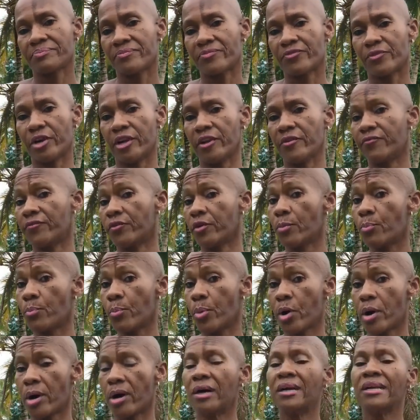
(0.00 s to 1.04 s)
free
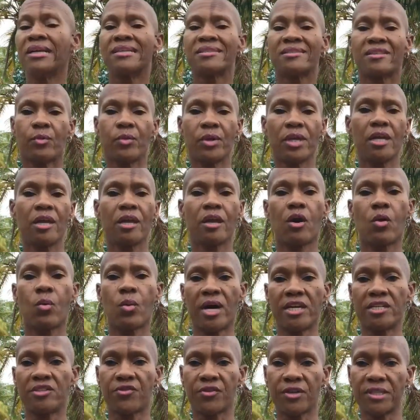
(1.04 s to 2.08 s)
football. So we can go
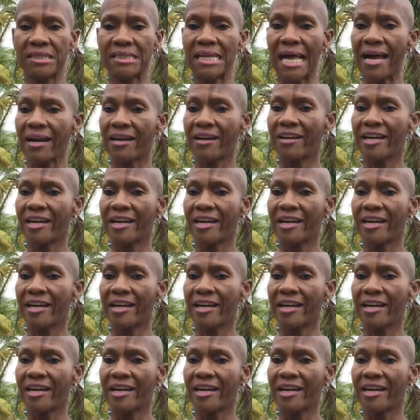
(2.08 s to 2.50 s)
watch free soccer